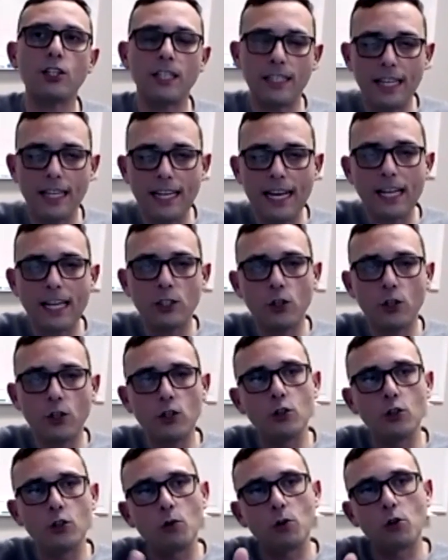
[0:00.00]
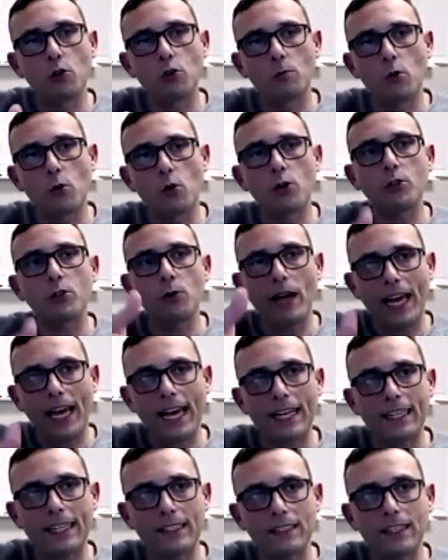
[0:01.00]
And then as you could do a little more, you
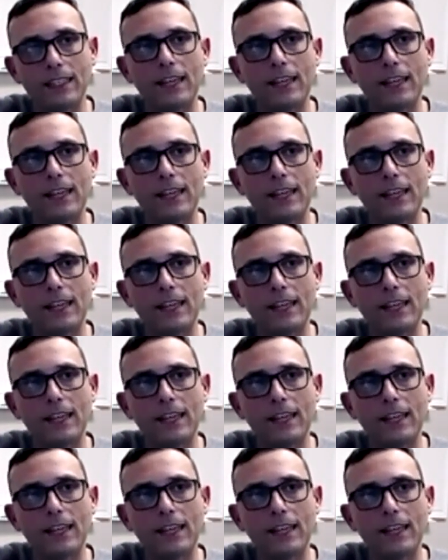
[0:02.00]
add it.